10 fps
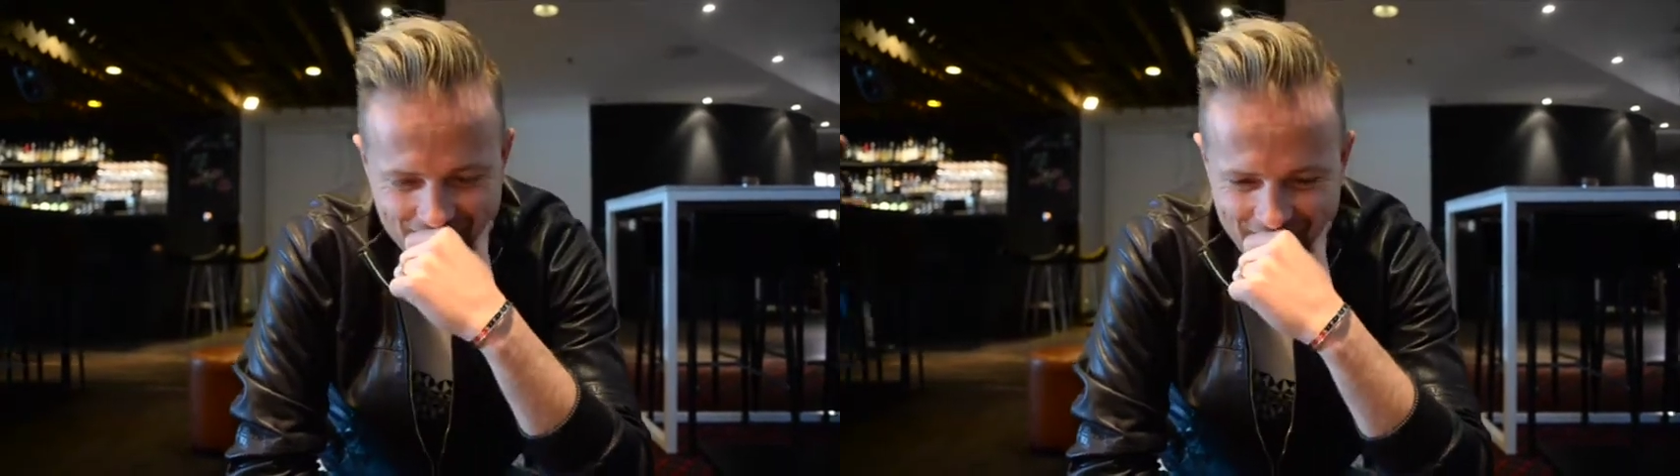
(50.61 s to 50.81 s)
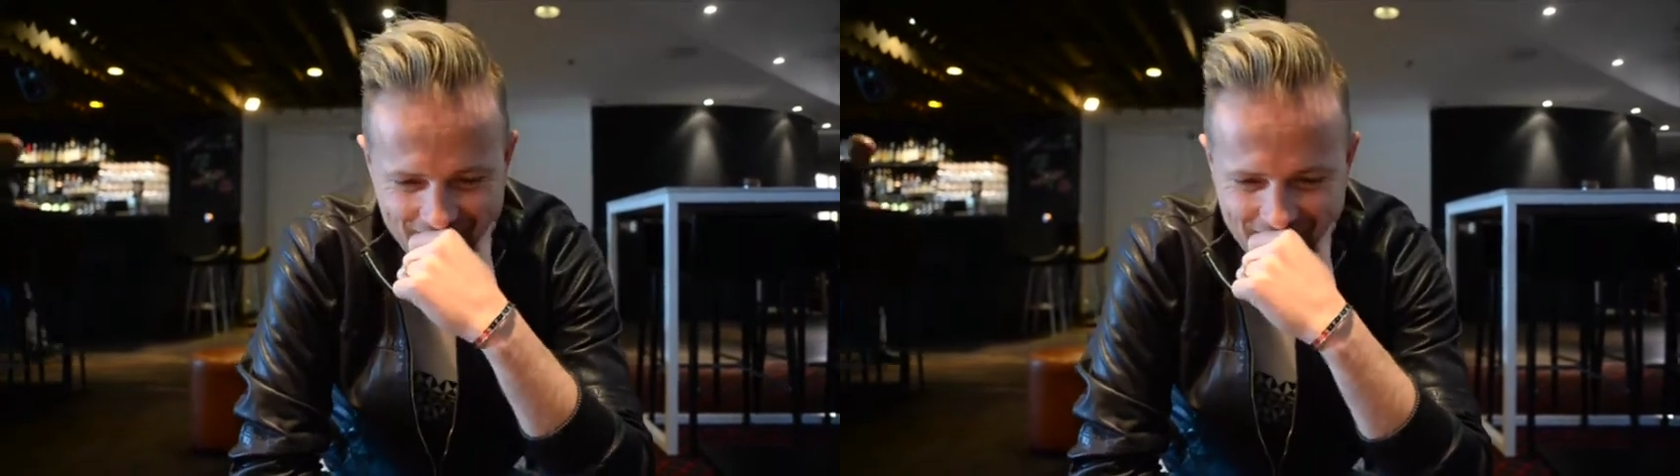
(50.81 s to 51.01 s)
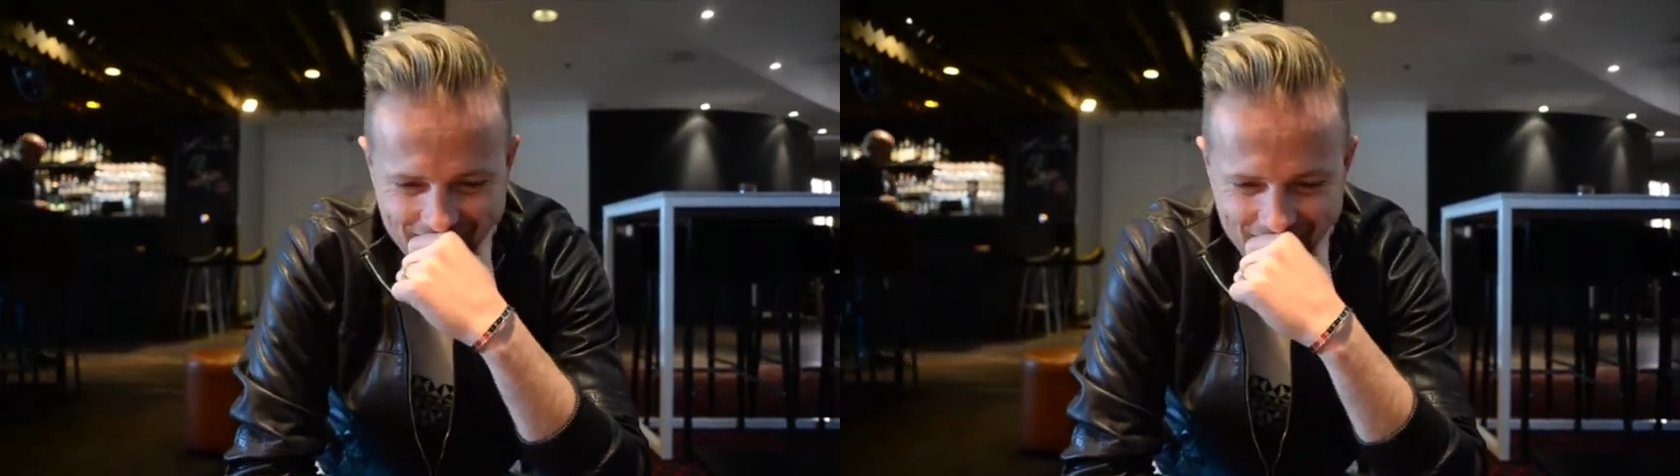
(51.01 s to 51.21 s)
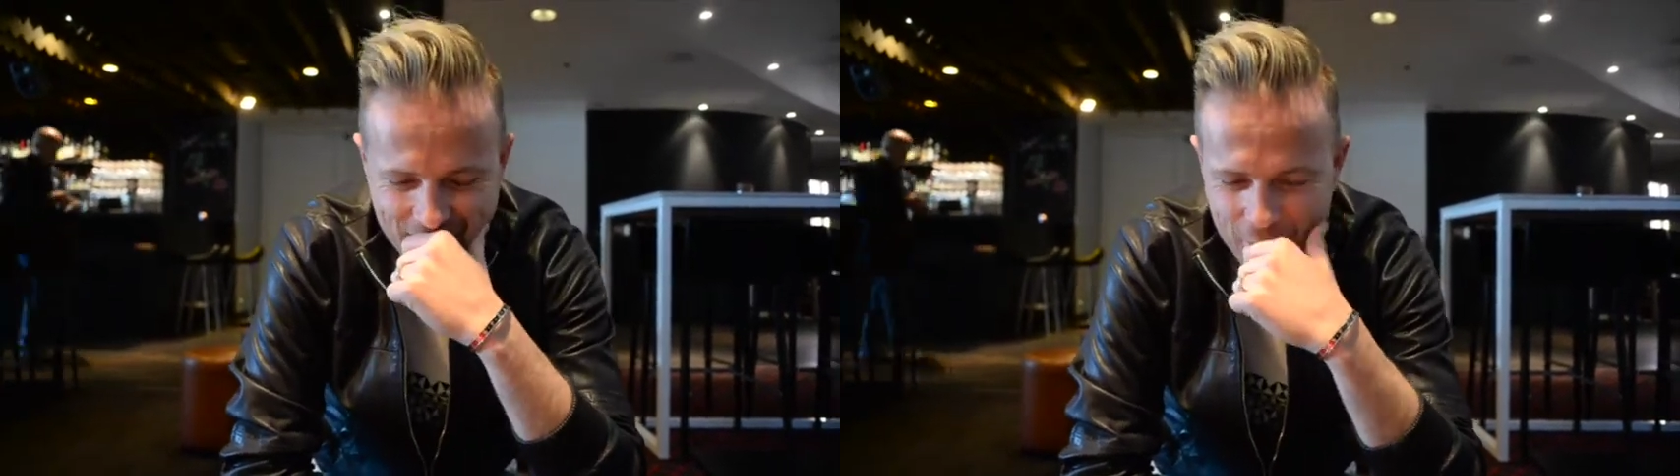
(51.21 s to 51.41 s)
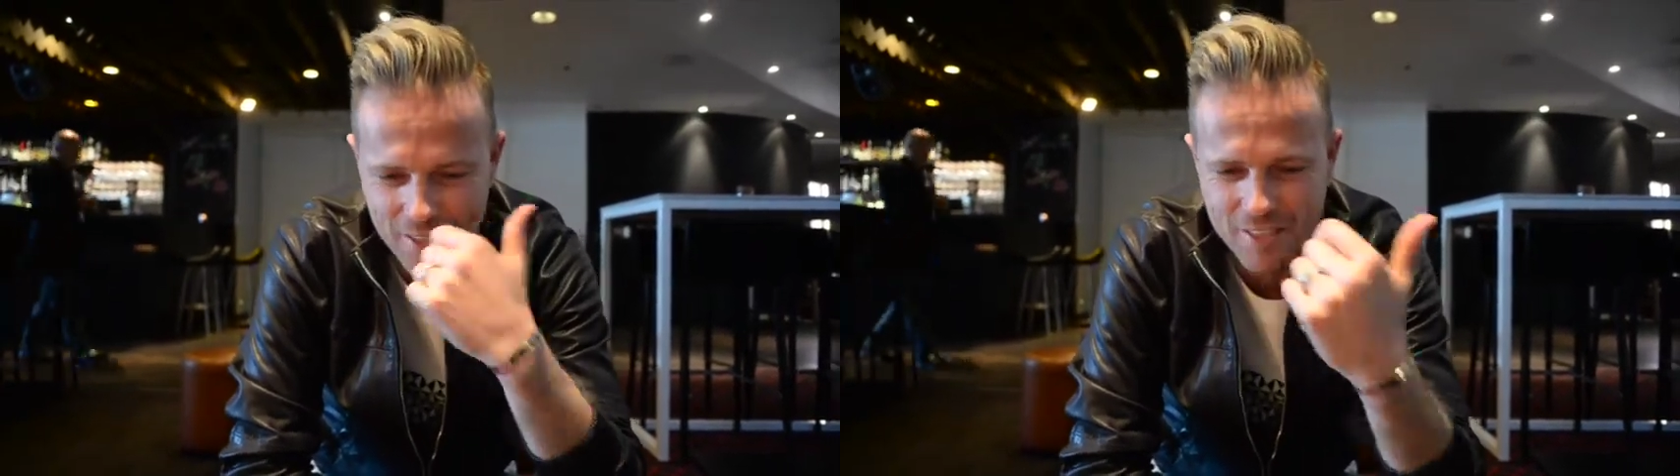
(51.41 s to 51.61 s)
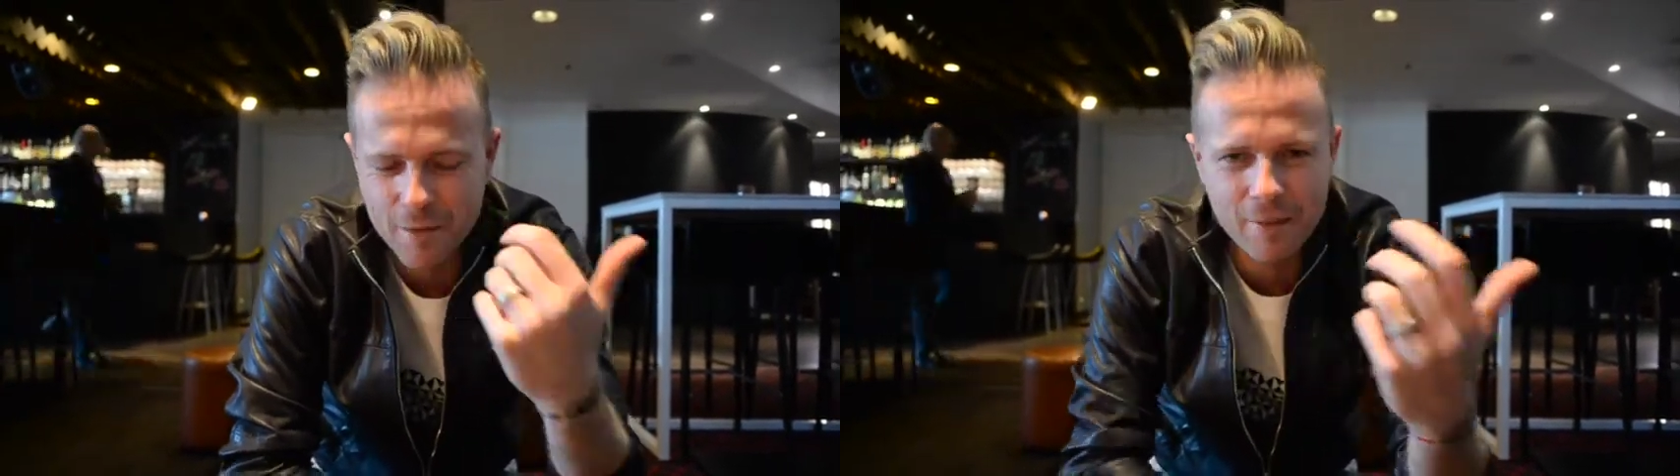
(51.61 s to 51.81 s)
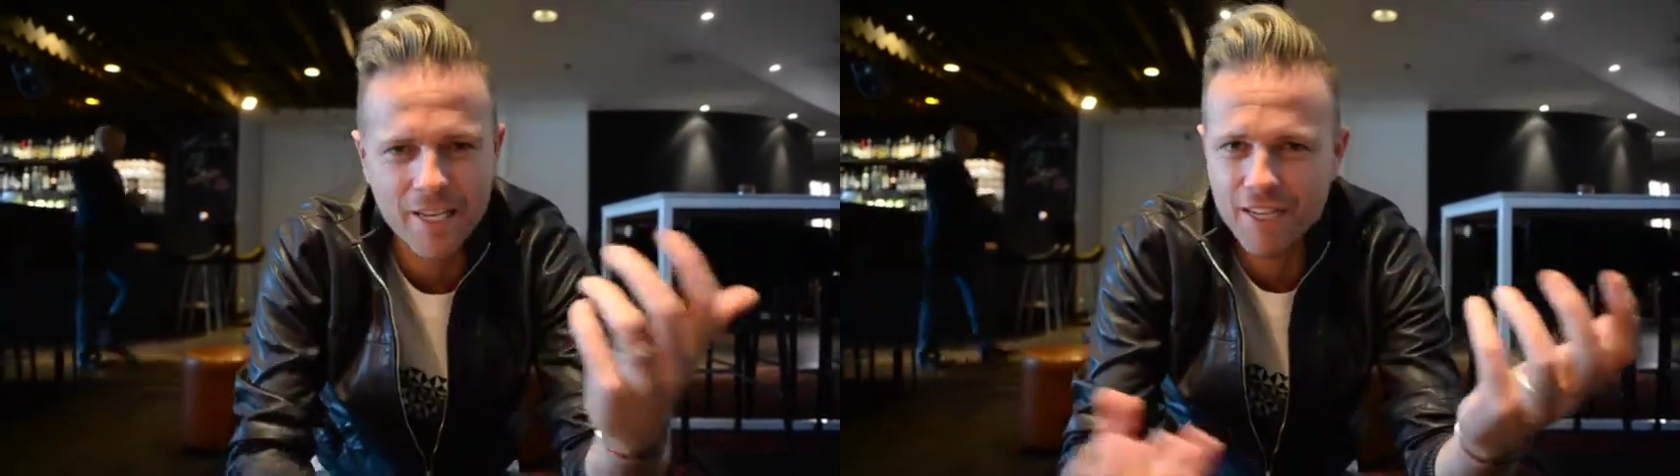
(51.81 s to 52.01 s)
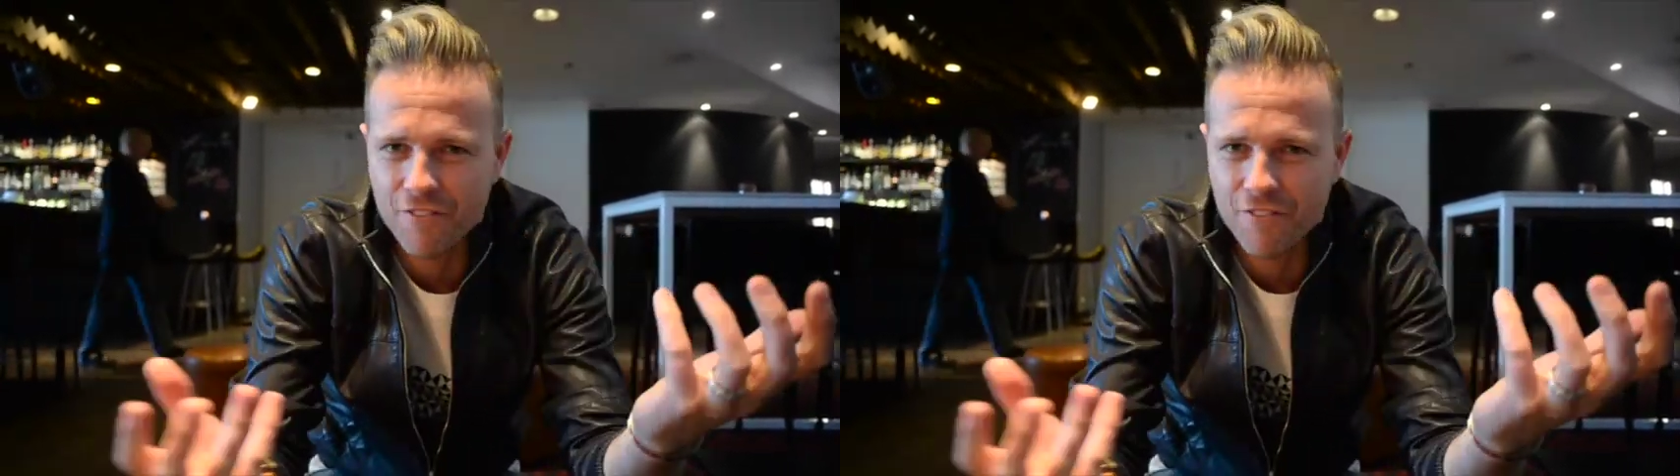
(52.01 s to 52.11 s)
I can't. It's like picking